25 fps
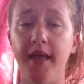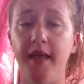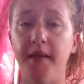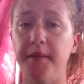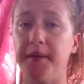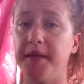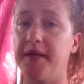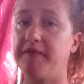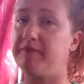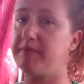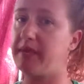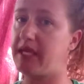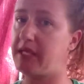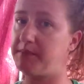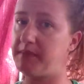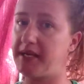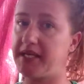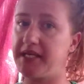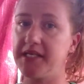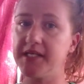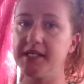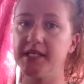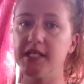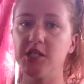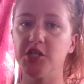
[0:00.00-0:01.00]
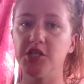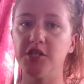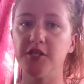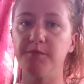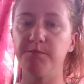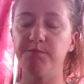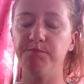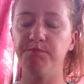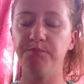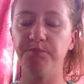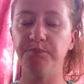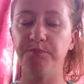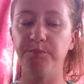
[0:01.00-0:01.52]
And I've made my decision.
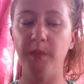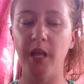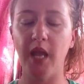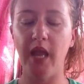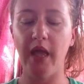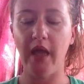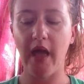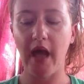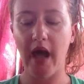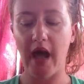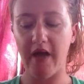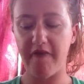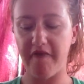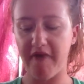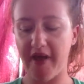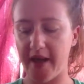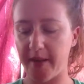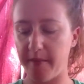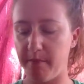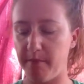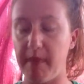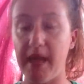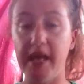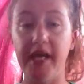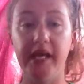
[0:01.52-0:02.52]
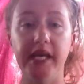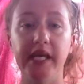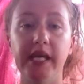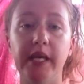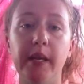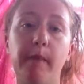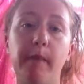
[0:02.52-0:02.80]
I've had many,